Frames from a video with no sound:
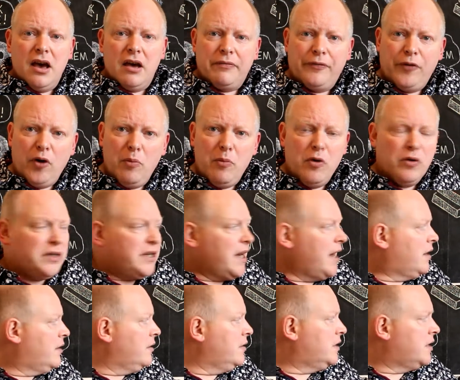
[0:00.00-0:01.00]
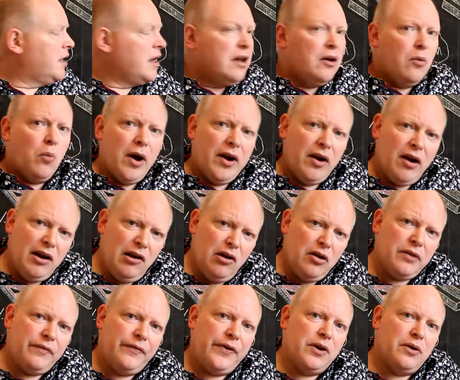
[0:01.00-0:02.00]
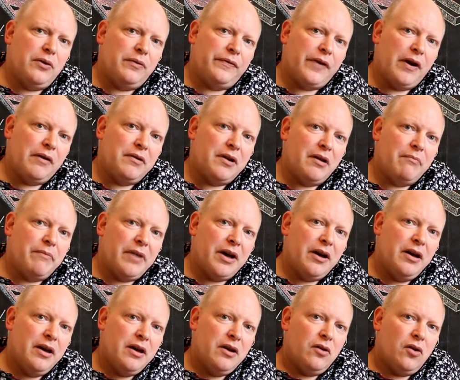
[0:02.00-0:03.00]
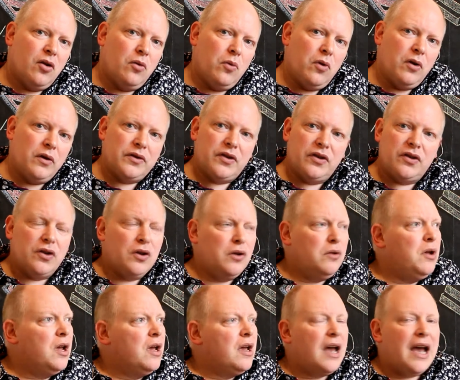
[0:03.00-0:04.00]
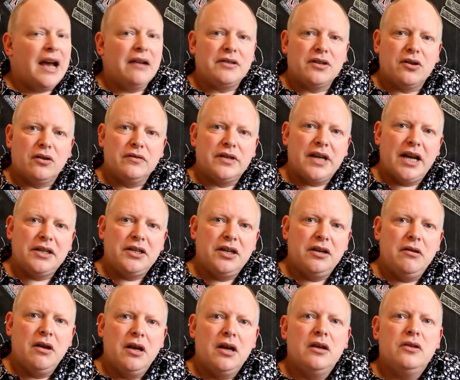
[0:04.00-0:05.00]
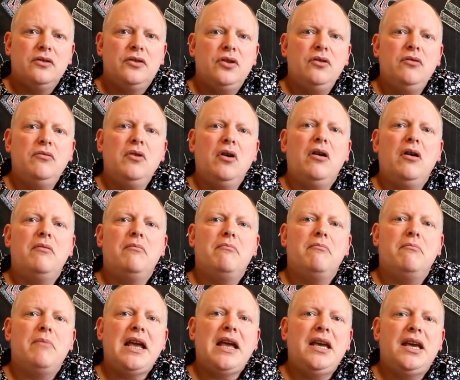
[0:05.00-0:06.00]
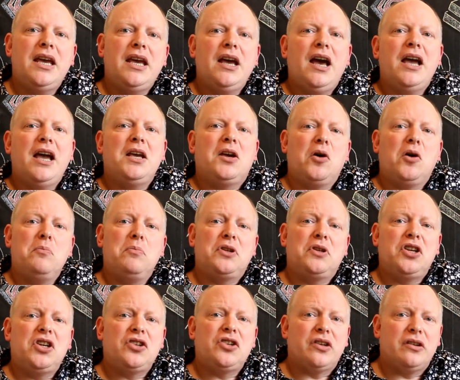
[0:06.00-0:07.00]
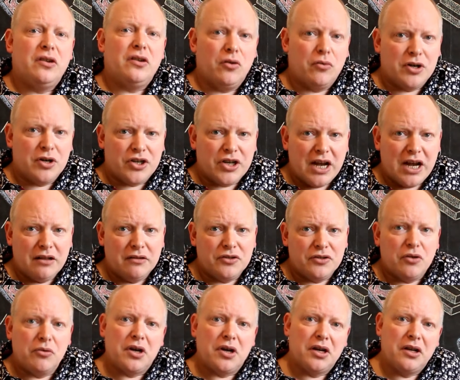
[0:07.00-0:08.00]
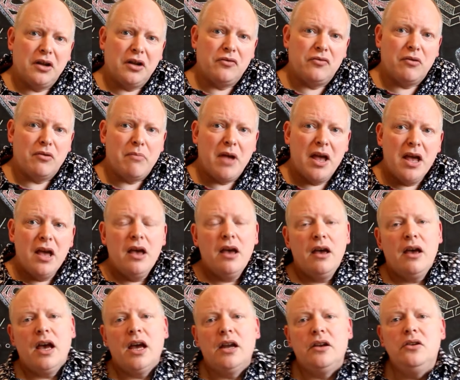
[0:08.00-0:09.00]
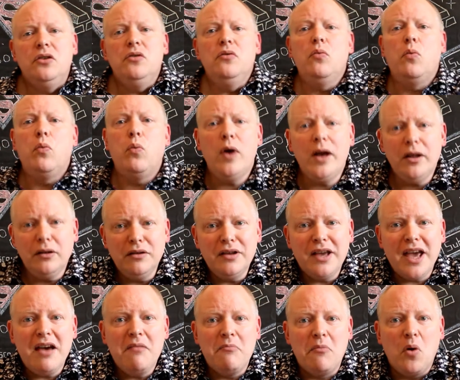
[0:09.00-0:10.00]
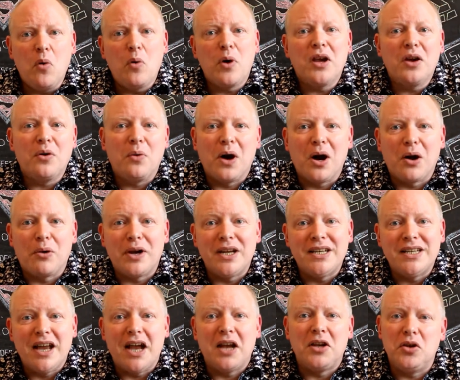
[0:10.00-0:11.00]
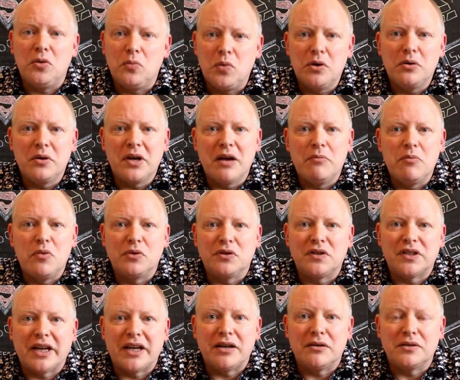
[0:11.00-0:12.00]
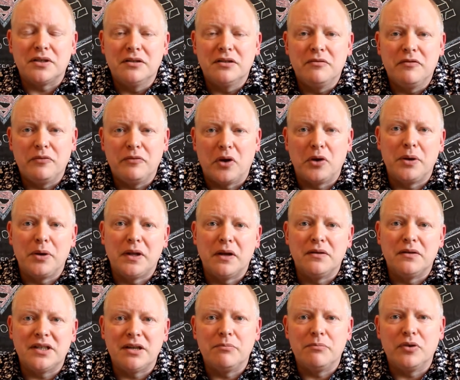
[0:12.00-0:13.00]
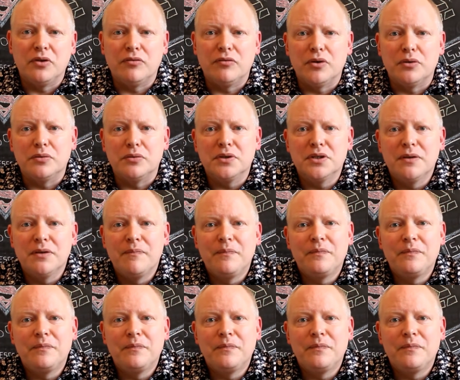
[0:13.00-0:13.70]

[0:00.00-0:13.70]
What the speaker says: 4 more seconds. When I look for your phone number or what to do, how to contact you, do not make it a competition or a challenge or a conundrum. And you will get more inquiries and you will get more sales following those simple rules.